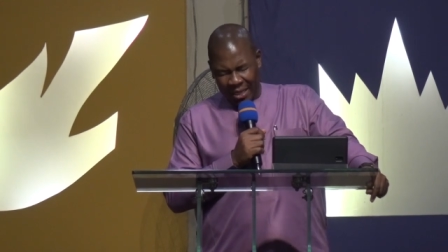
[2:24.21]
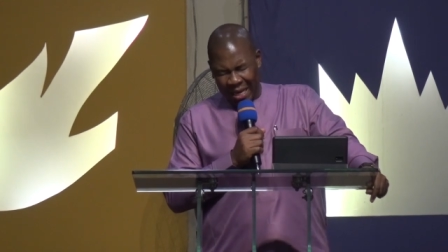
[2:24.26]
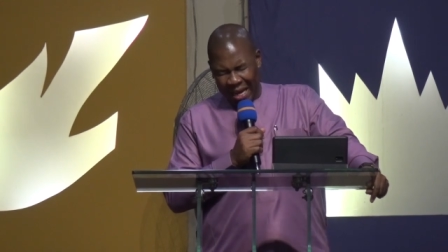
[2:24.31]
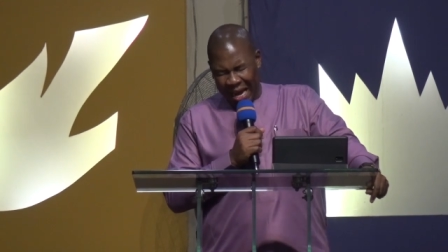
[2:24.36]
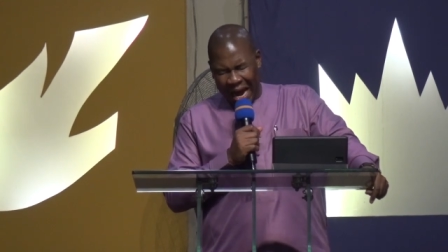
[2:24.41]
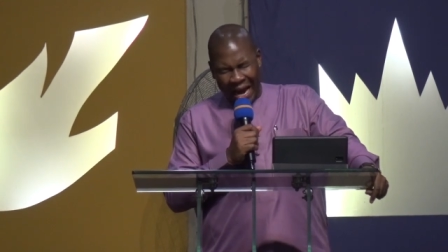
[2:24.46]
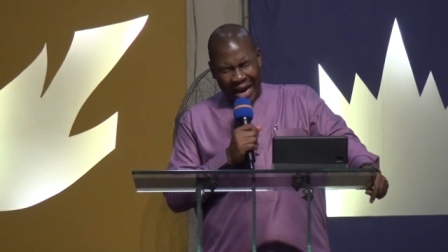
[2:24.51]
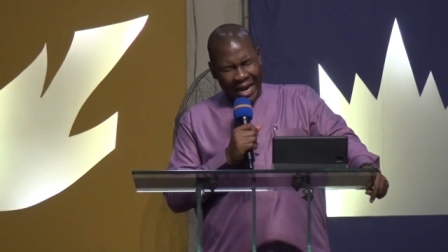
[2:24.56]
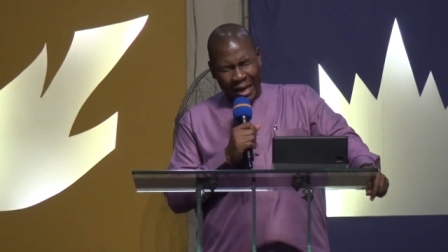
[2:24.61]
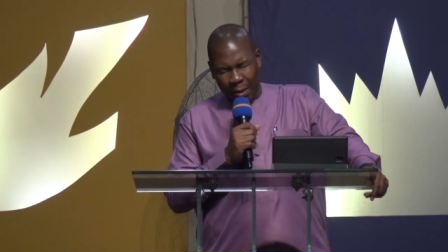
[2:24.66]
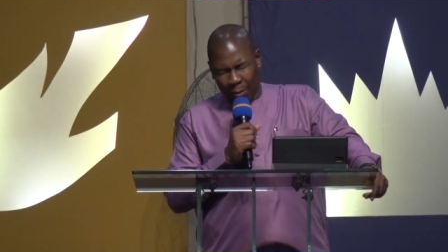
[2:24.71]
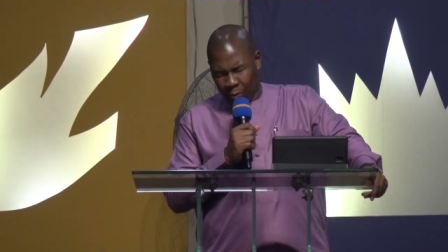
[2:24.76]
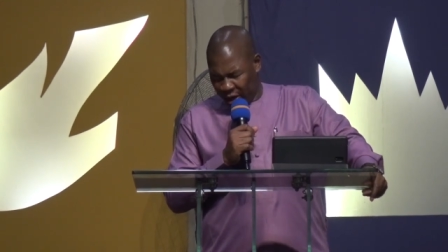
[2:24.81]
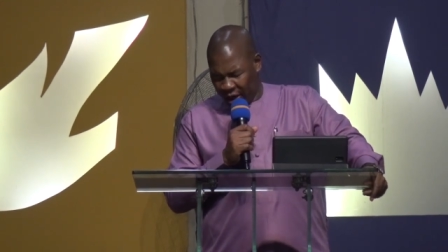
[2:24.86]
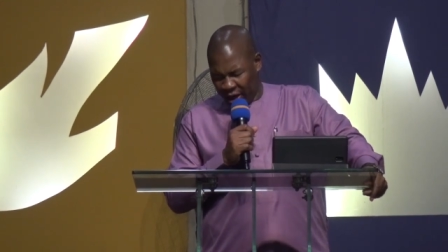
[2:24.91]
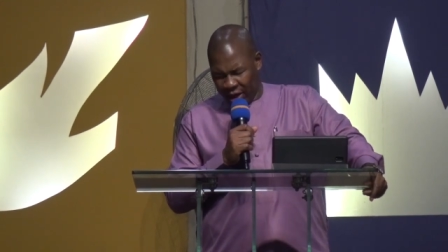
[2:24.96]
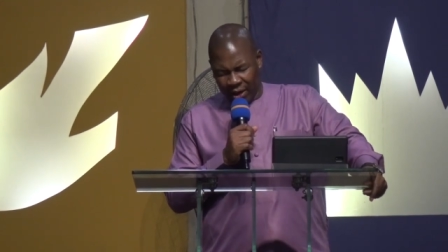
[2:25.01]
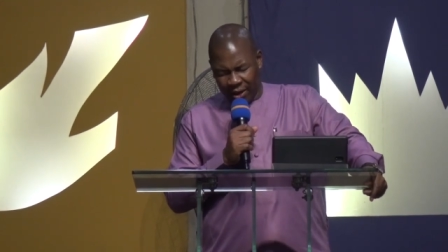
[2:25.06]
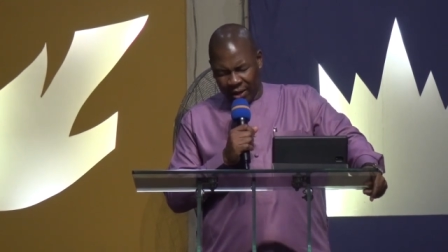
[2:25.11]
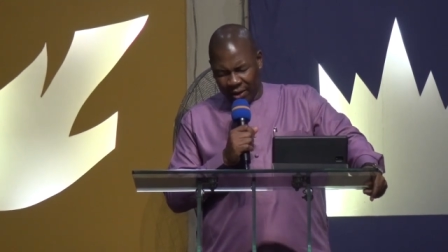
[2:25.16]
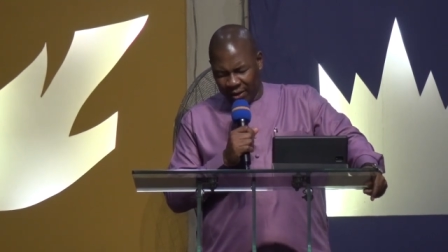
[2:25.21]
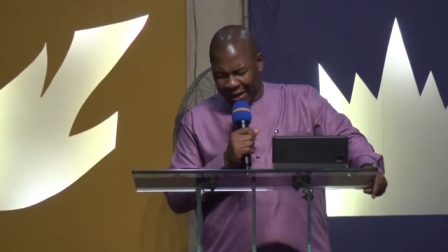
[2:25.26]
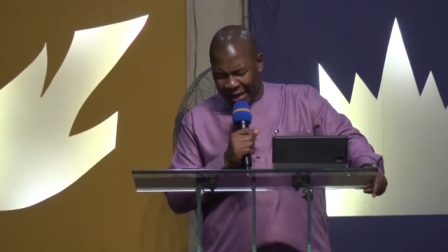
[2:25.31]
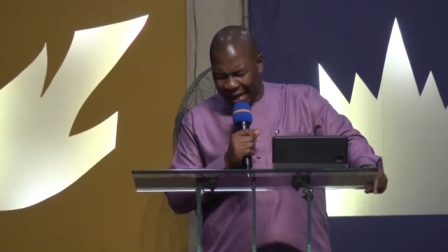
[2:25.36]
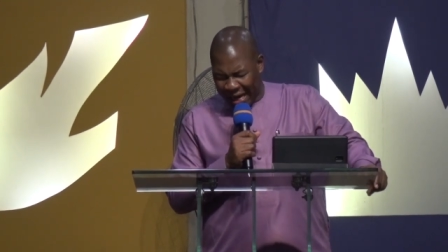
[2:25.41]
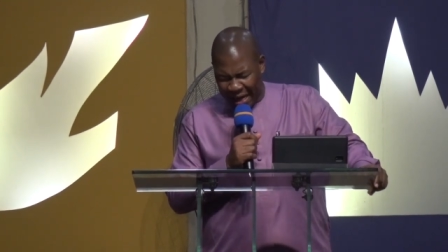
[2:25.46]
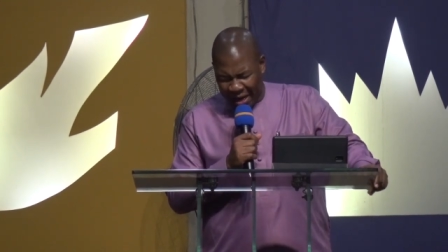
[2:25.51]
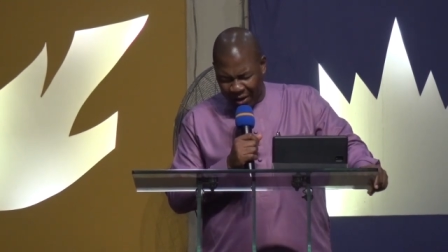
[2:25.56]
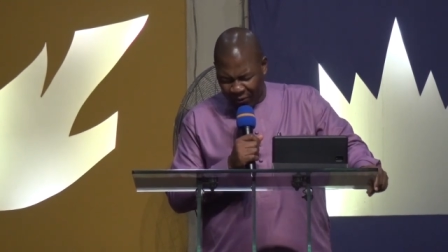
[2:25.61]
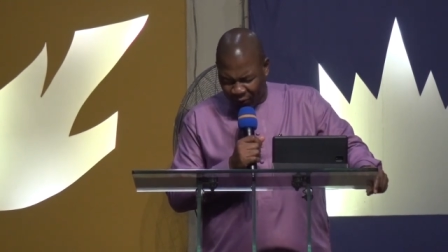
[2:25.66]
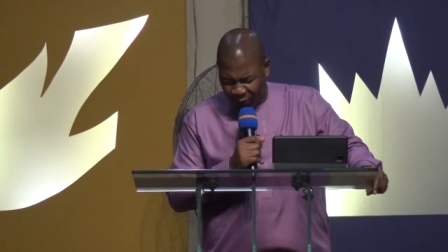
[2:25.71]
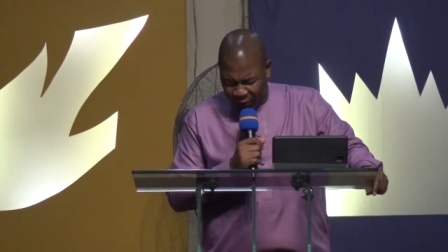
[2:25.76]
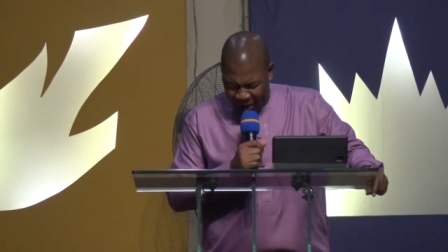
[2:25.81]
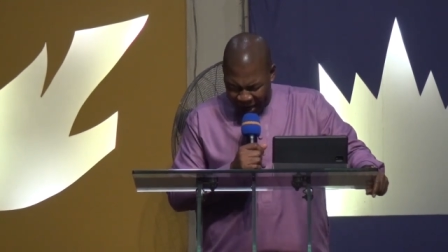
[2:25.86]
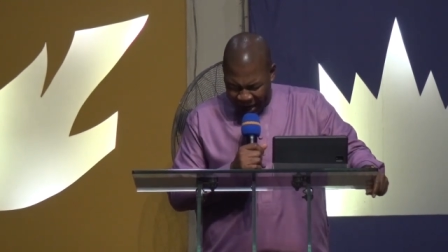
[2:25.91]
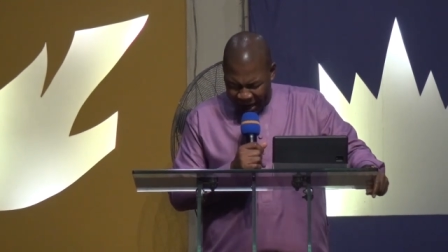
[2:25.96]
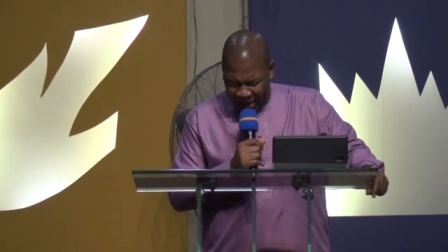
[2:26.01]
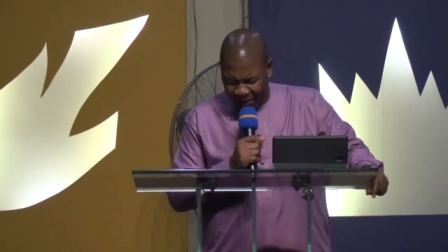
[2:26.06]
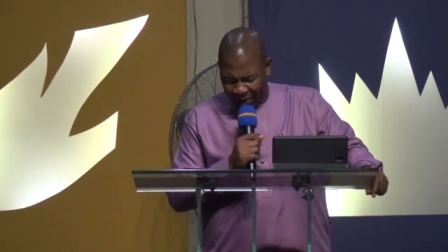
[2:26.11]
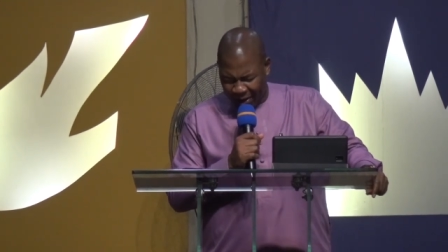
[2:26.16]
I am with our
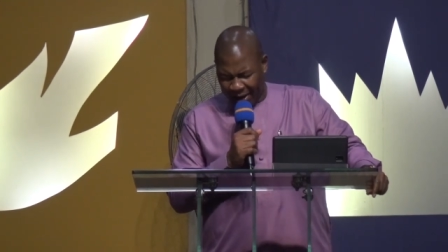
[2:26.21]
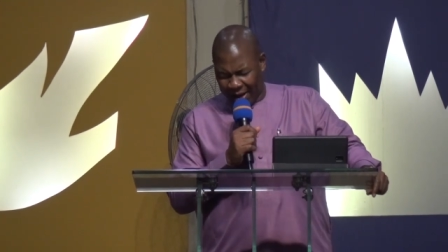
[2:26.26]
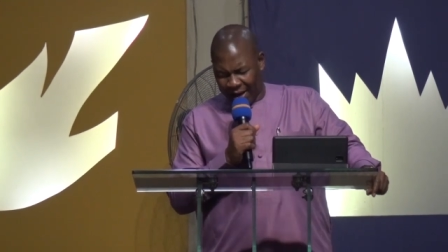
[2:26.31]
Father.